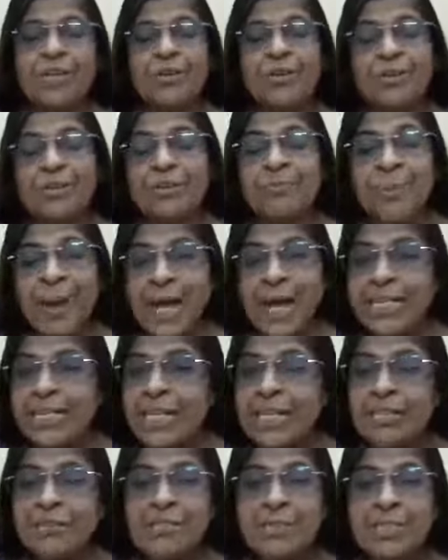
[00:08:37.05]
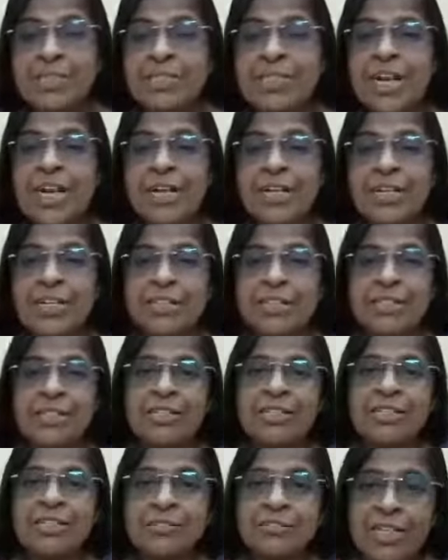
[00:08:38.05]
When pet animals get
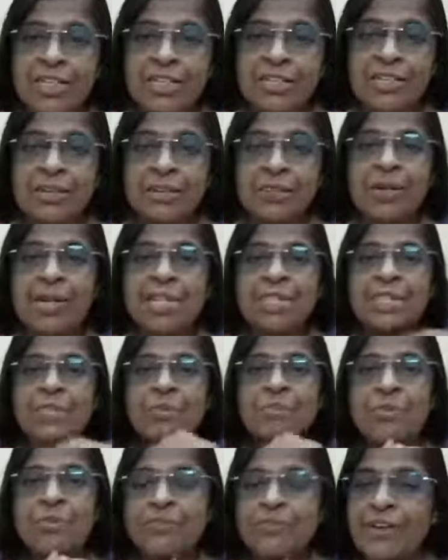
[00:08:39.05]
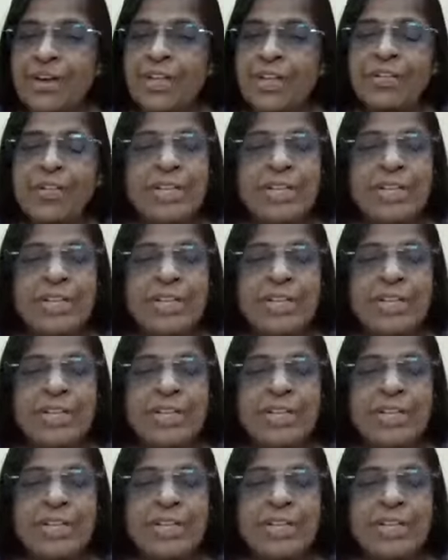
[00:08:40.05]
results, where is the placebo effect?